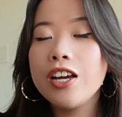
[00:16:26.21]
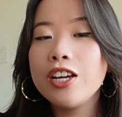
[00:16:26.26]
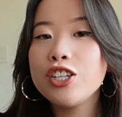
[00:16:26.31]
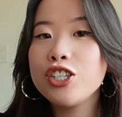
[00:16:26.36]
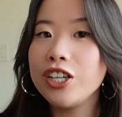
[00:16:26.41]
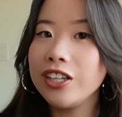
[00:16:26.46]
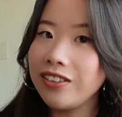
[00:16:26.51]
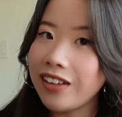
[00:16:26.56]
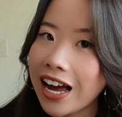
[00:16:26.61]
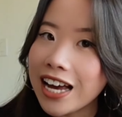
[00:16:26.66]

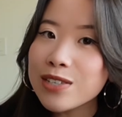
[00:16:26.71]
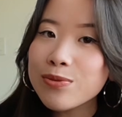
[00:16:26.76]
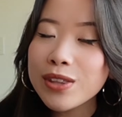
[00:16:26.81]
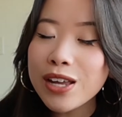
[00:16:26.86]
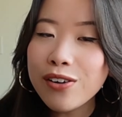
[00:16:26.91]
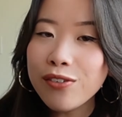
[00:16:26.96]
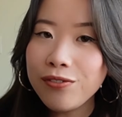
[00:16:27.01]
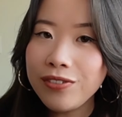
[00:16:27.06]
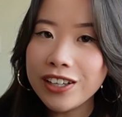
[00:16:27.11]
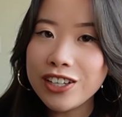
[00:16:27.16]
She lies
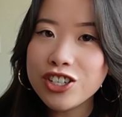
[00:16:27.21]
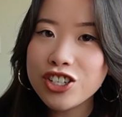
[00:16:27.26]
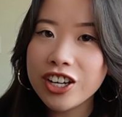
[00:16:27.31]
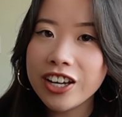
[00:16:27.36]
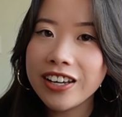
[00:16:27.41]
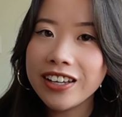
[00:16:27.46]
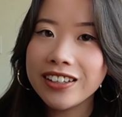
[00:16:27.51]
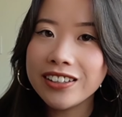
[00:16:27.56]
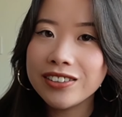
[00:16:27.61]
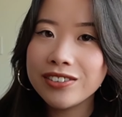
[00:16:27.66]
without
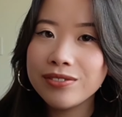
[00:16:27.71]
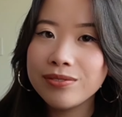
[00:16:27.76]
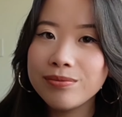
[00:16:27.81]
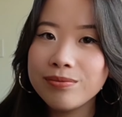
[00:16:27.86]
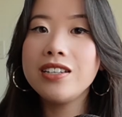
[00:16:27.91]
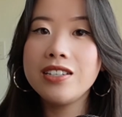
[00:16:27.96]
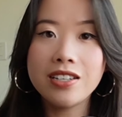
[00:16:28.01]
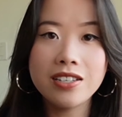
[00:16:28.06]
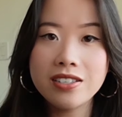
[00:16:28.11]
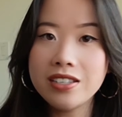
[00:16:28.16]
flinching,
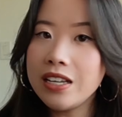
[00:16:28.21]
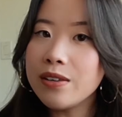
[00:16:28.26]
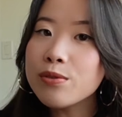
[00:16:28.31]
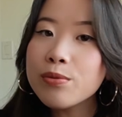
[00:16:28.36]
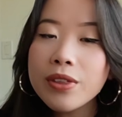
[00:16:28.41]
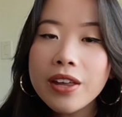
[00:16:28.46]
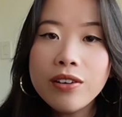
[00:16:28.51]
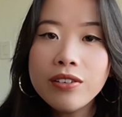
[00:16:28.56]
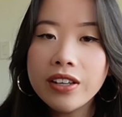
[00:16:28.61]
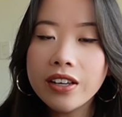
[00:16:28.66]
deceives
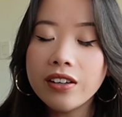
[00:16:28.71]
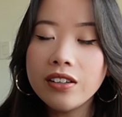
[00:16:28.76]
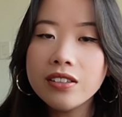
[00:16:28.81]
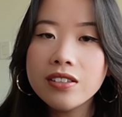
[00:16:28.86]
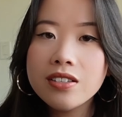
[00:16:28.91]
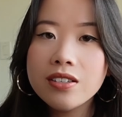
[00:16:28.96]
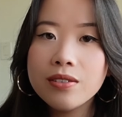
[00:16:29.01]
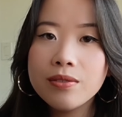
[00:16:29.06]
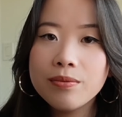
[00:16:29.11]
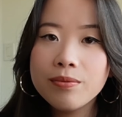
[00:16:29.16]
without
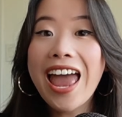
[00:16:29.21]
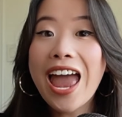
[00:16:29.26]
guilt,